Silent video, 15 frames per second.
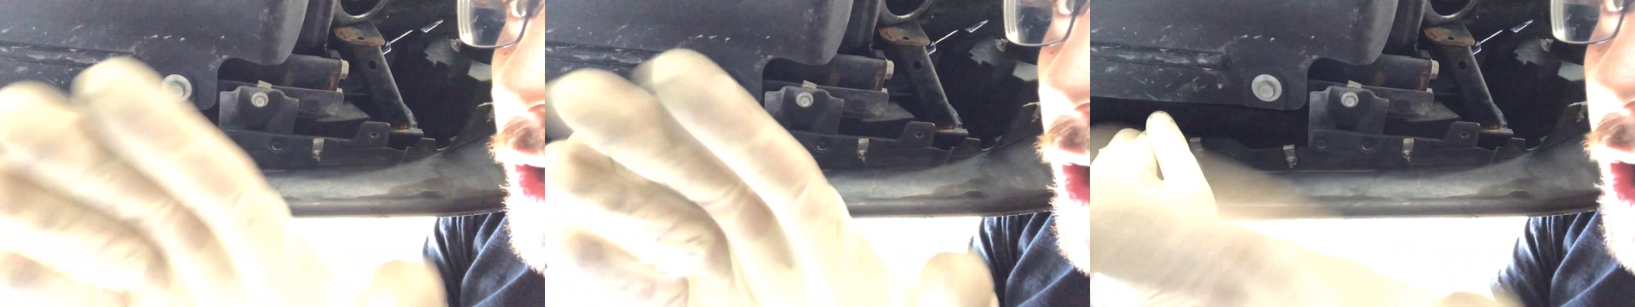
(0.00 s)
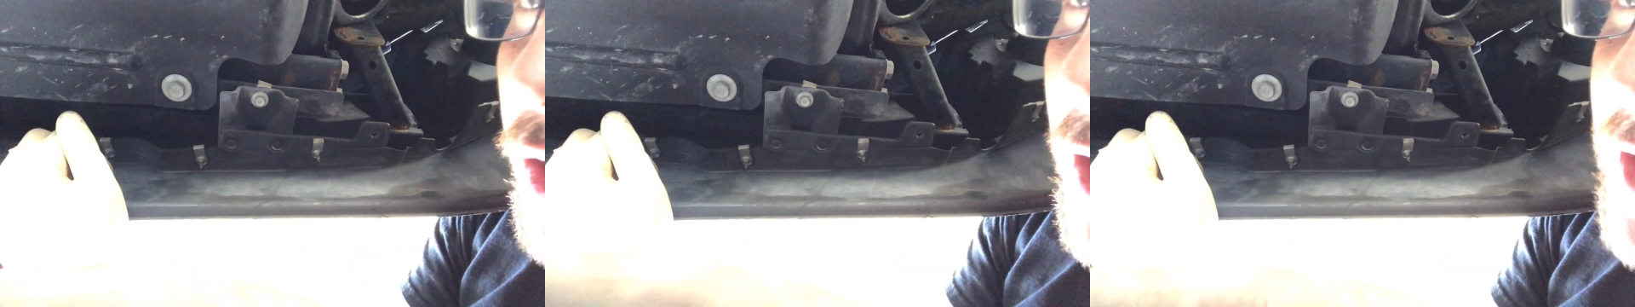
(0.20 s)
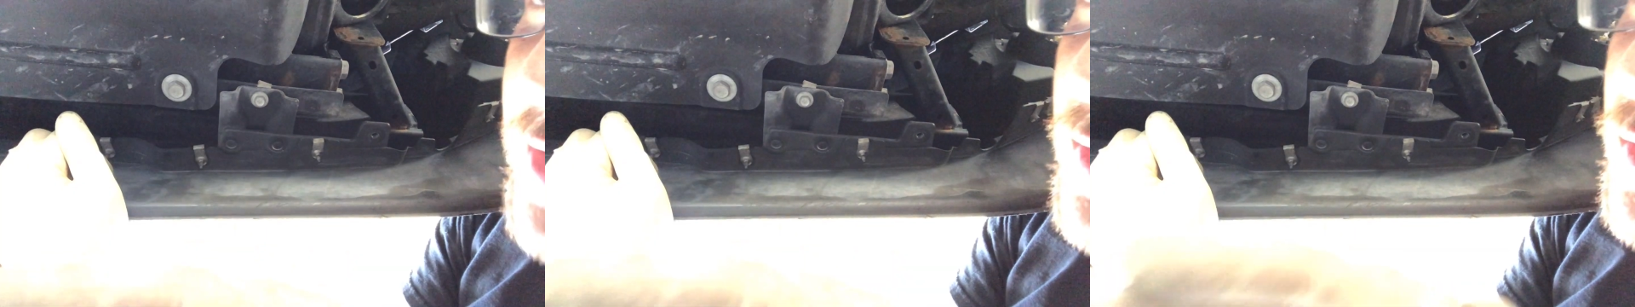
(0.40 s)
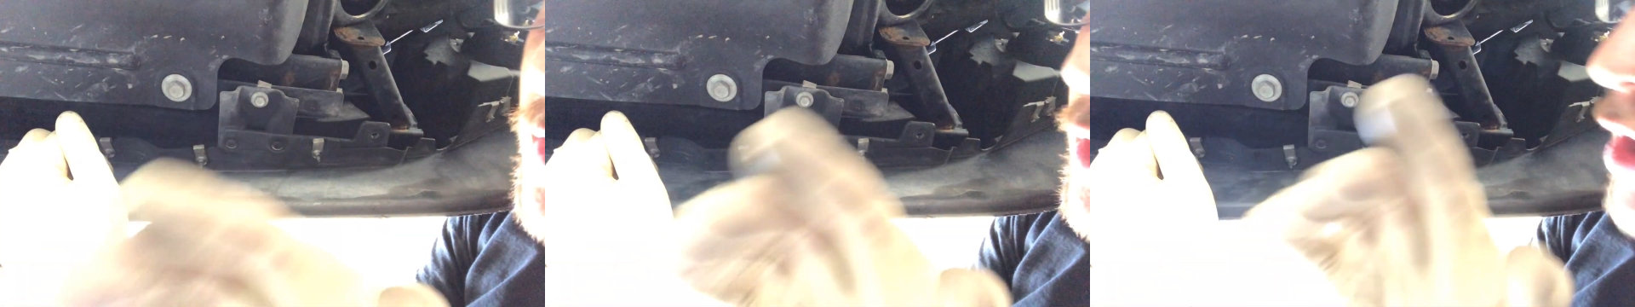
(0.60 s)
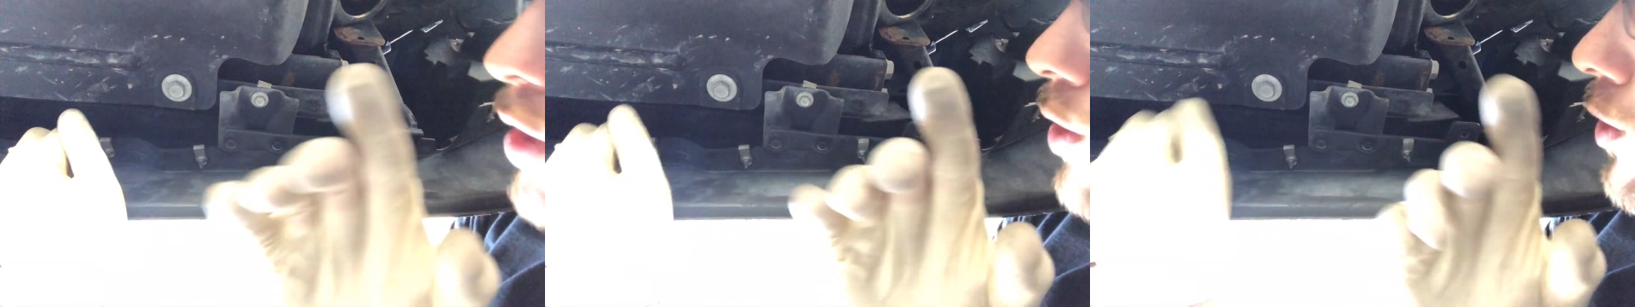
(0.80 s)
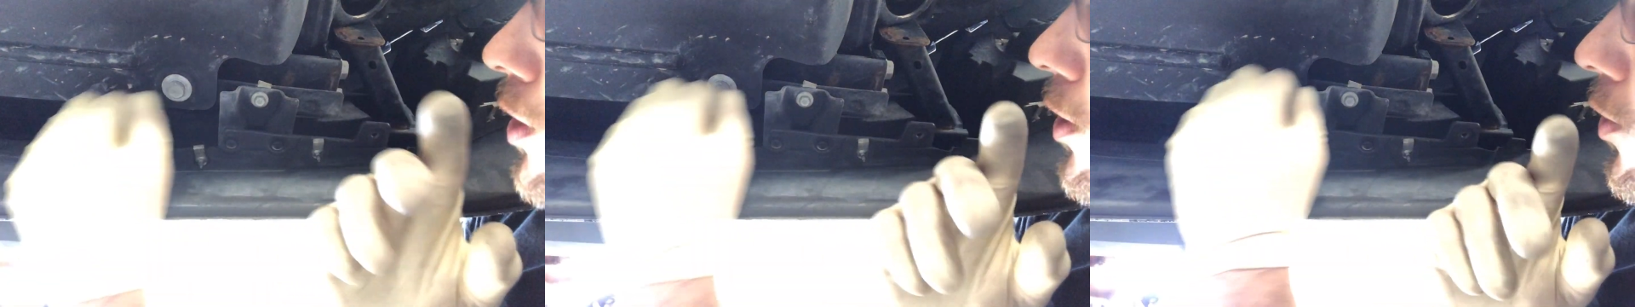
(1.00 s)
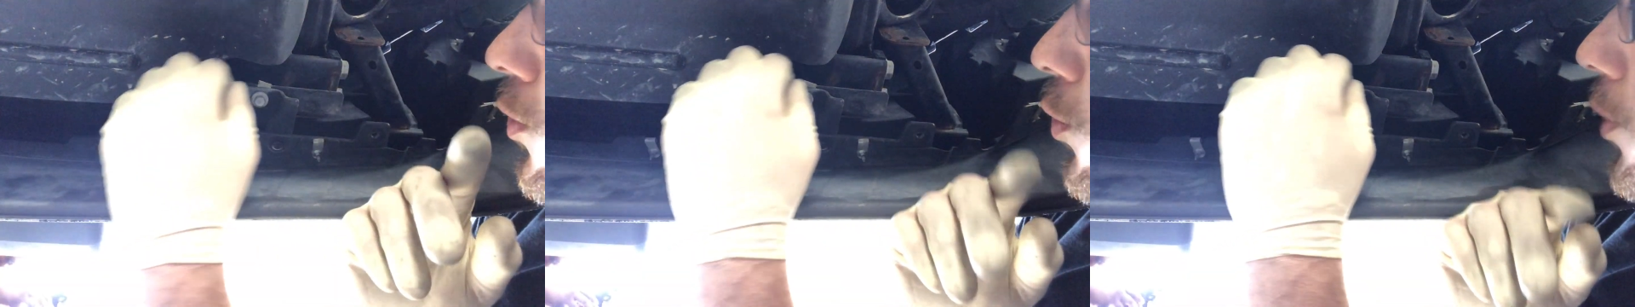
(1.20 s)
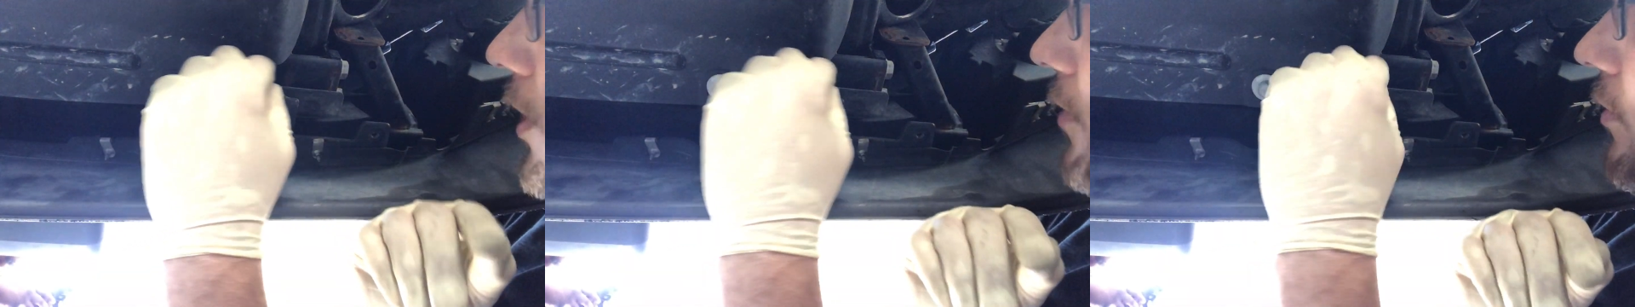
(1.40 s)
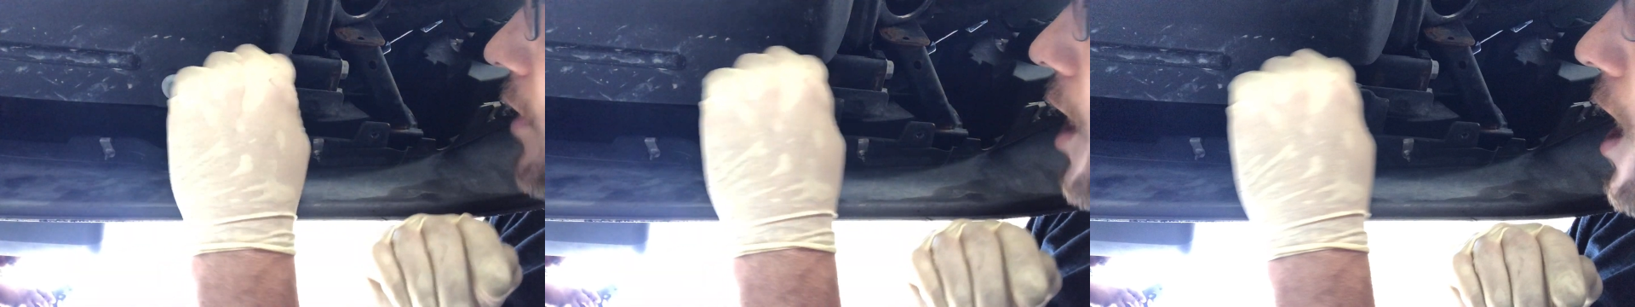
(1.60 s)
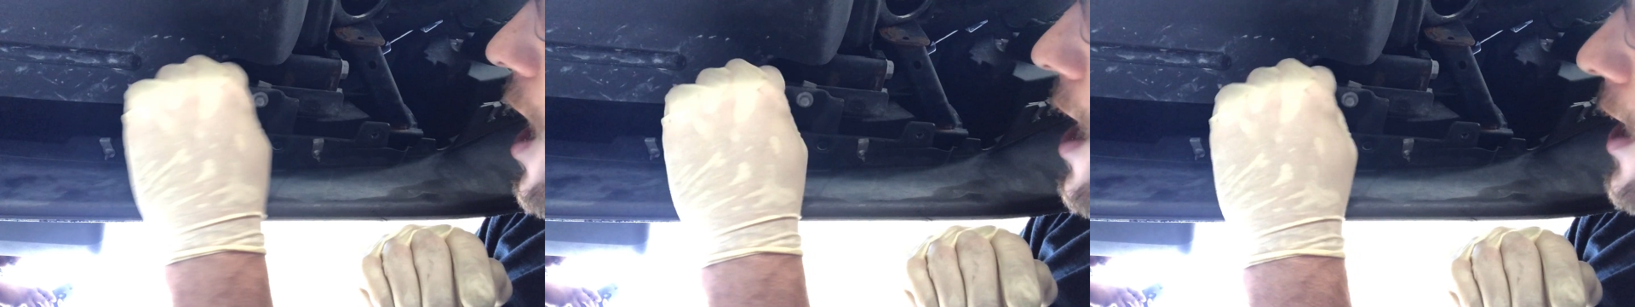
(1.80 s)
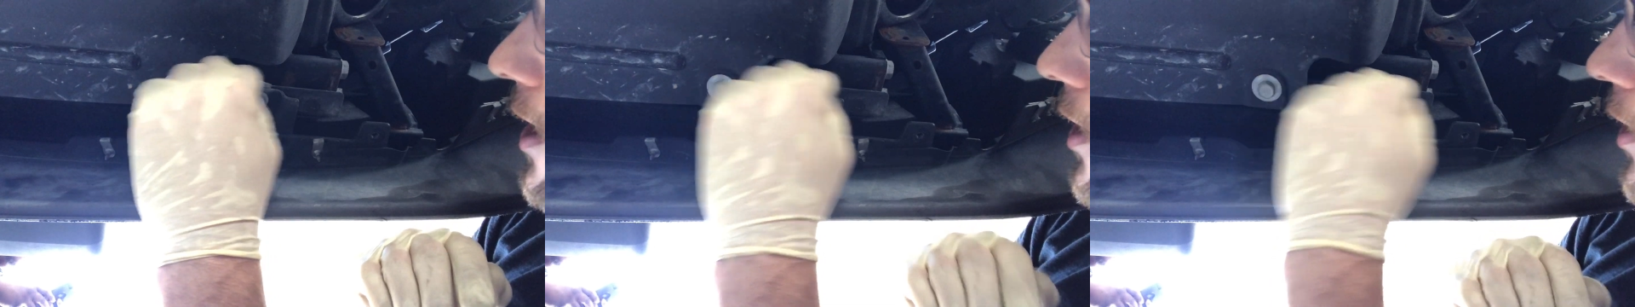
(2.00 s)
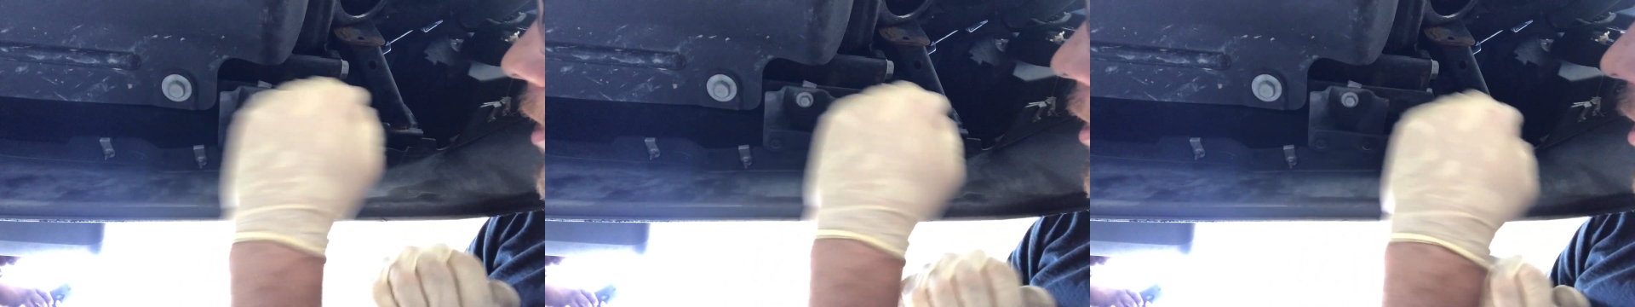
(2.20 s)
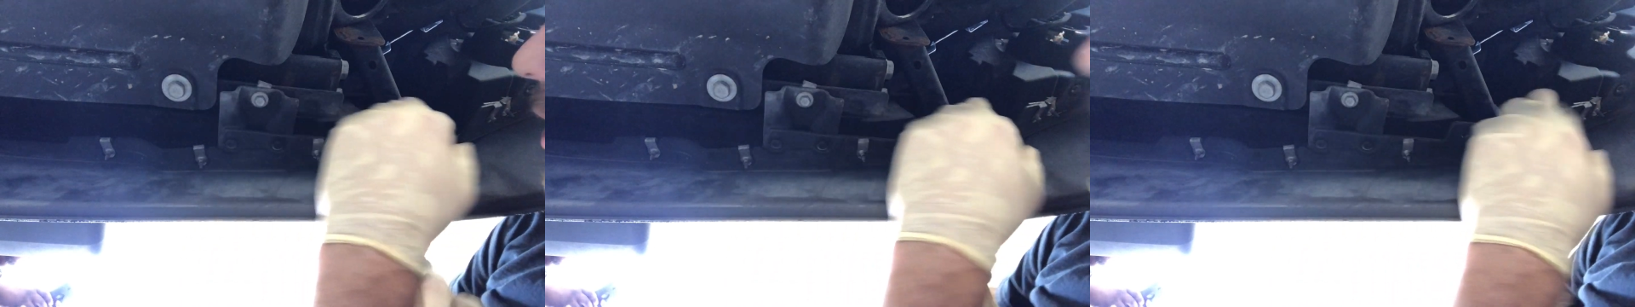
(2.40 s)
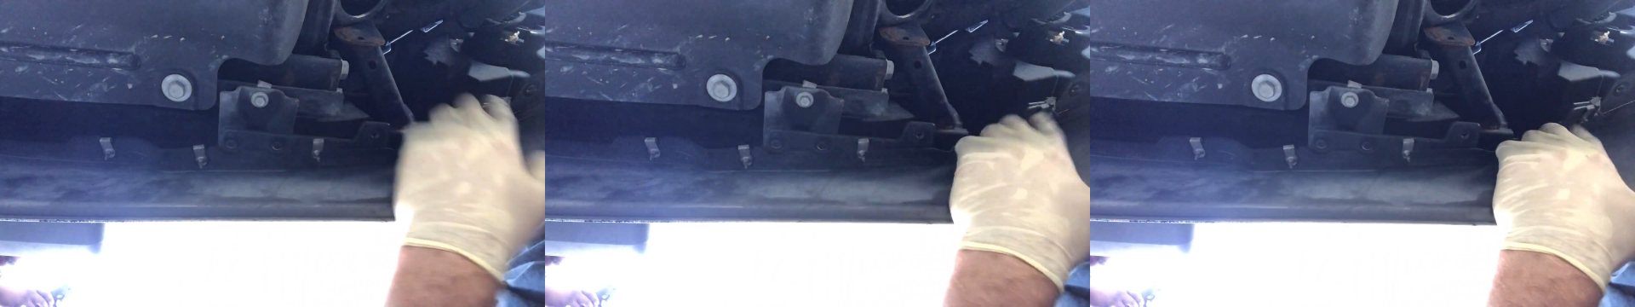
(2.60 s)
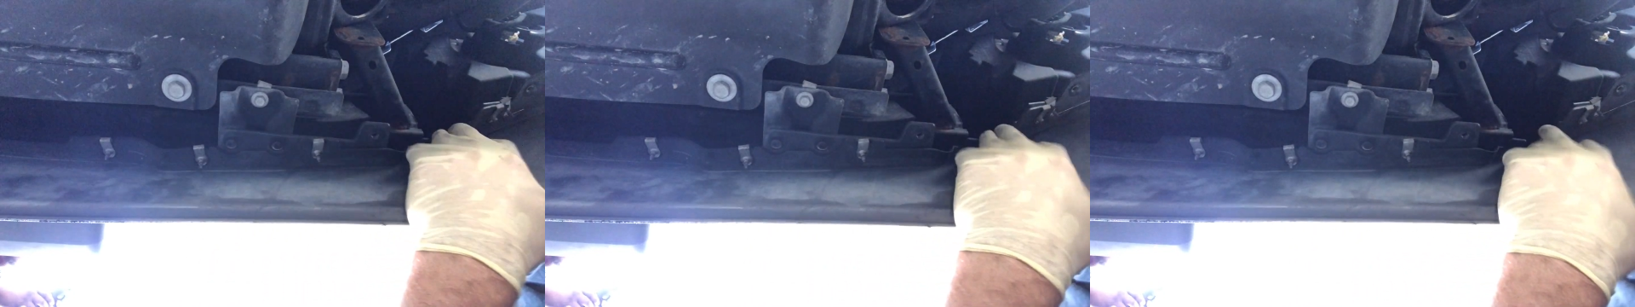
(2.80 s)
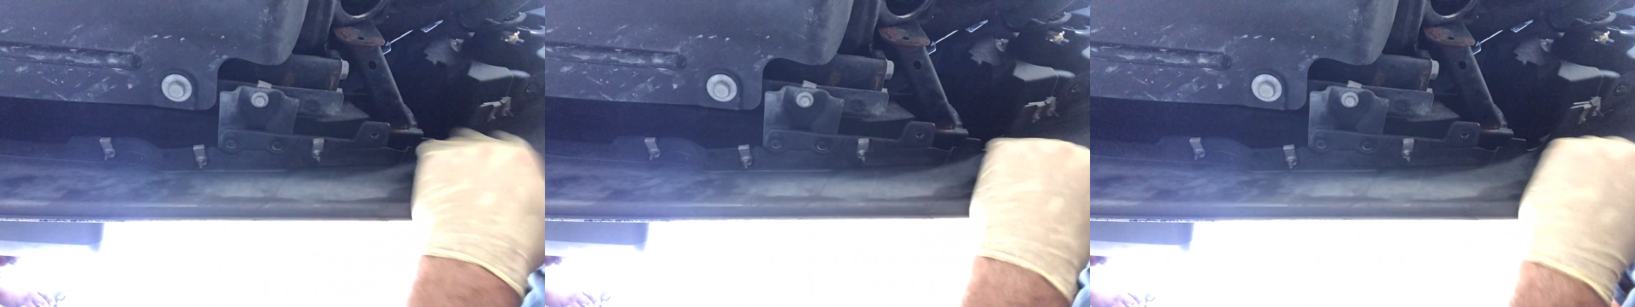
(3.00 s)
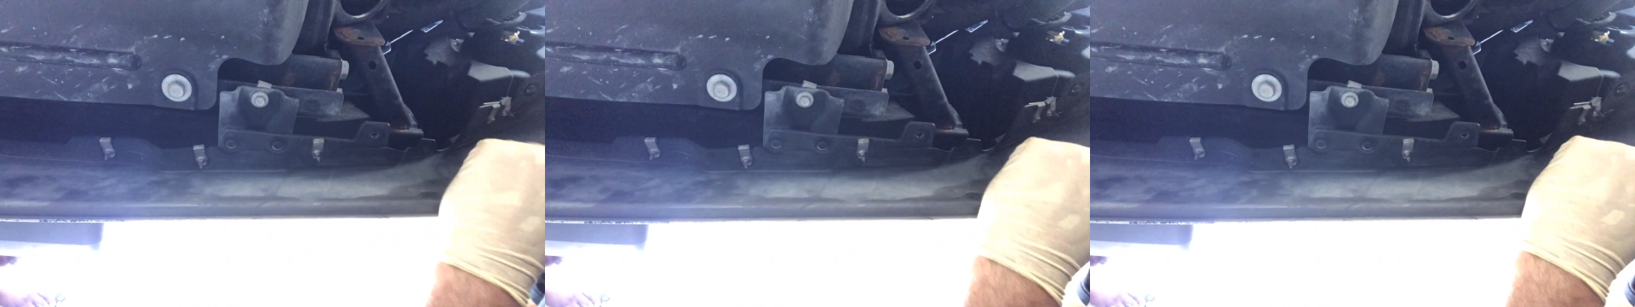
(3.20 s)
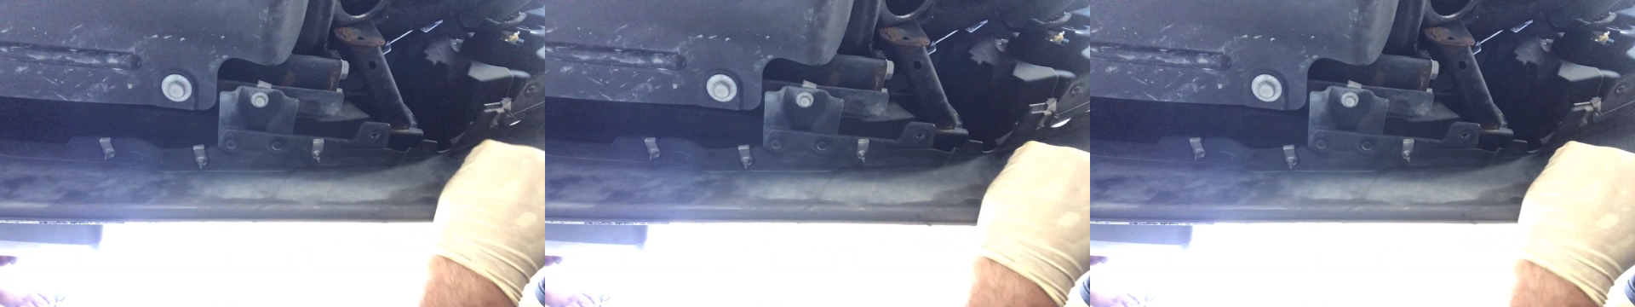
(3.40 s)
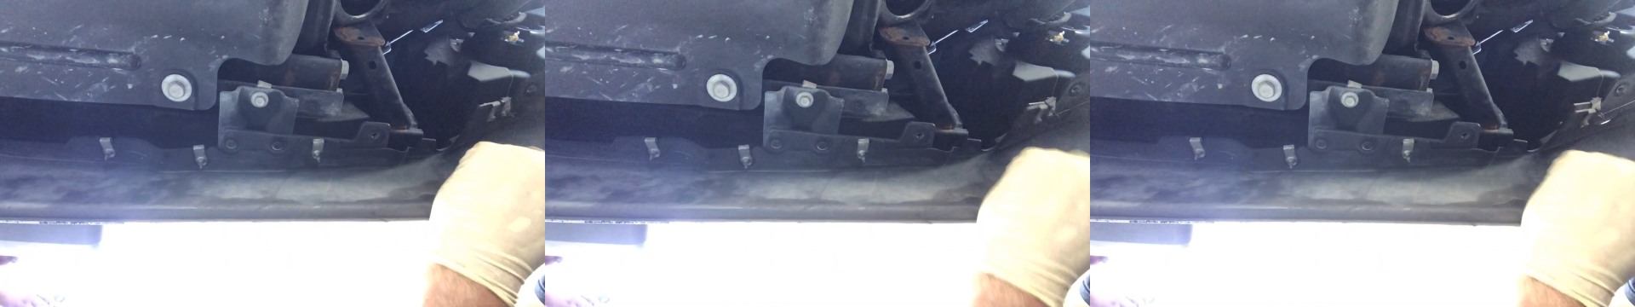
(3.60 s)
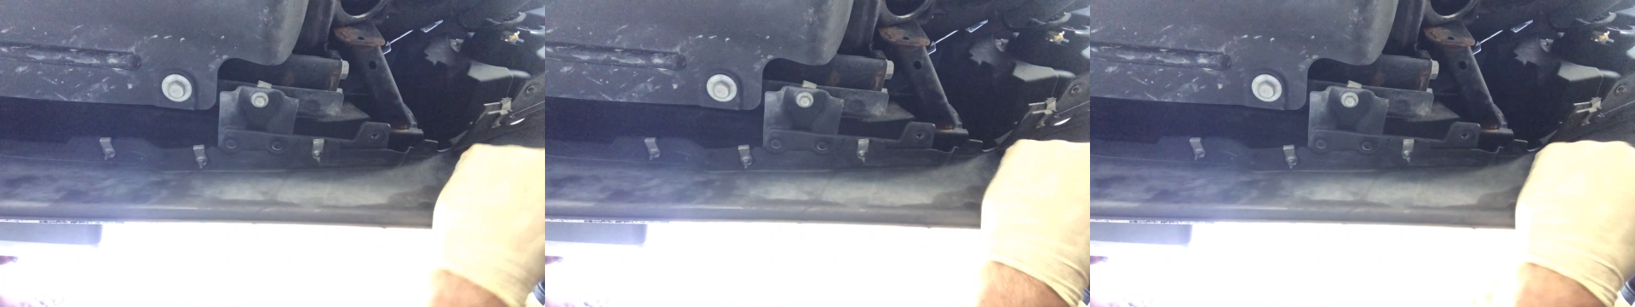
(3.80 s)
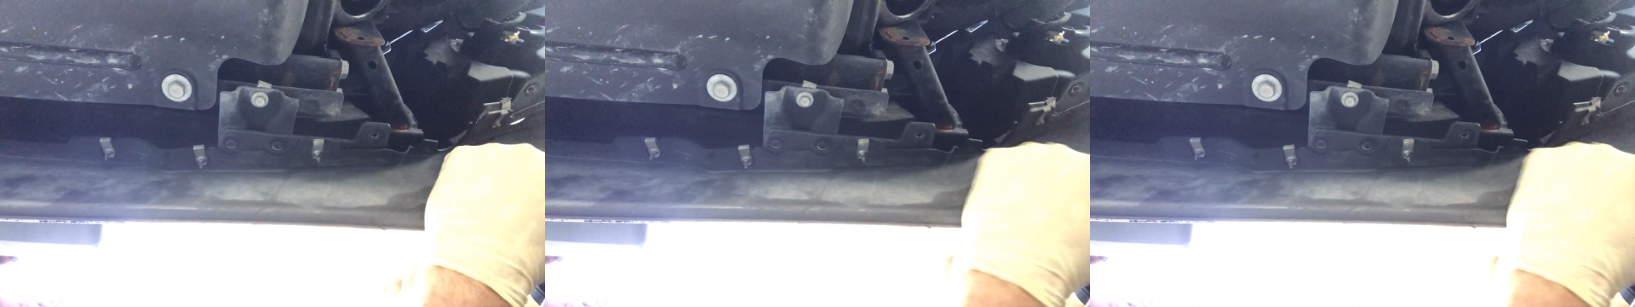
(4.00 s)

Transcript: [unreadable: no face in view]